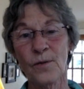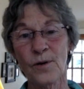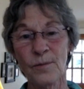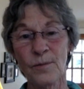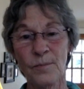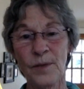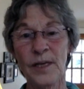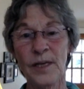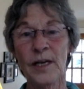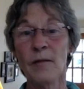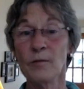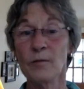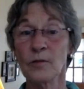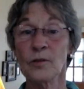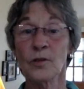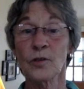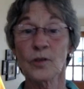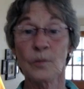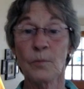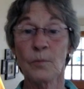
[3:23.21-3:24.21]
for being
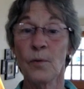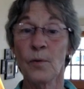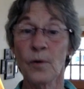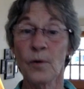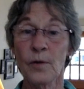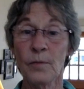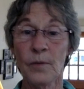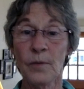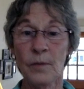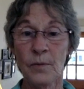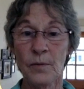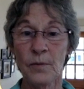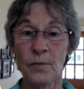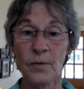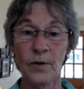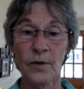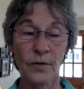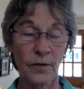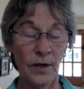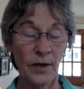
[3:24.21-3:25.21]
able to support
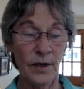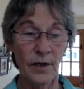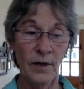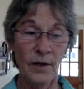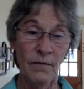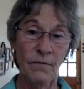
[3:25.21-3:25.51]
people with